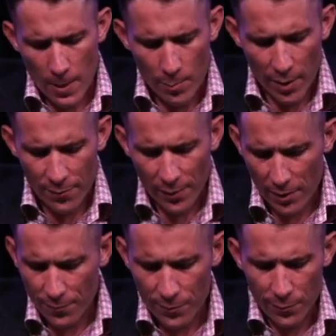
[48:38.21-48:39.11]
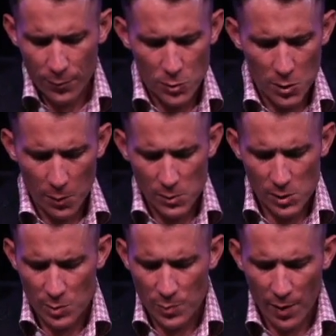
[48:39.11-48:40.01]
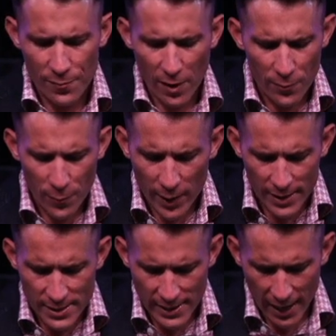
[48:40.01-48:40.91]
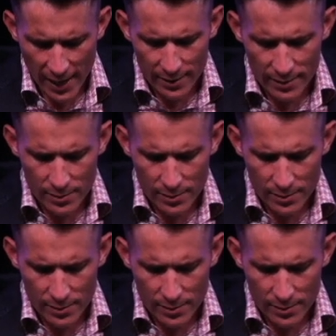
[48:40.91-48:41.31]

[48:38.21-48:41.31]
by faith, the full scripture says, by faith we understand